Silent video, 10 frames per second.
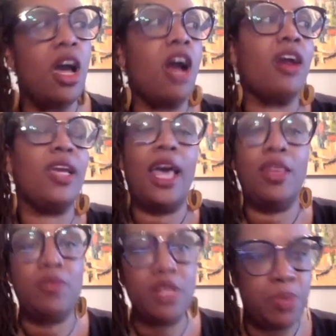Our mm-hmm.
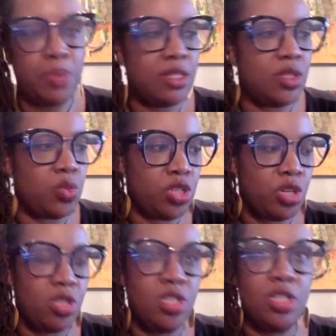gathering spaces were
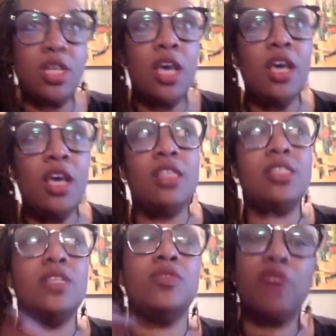churches. The
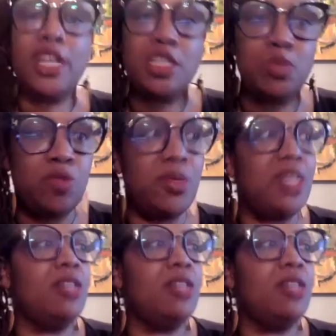civil rights movement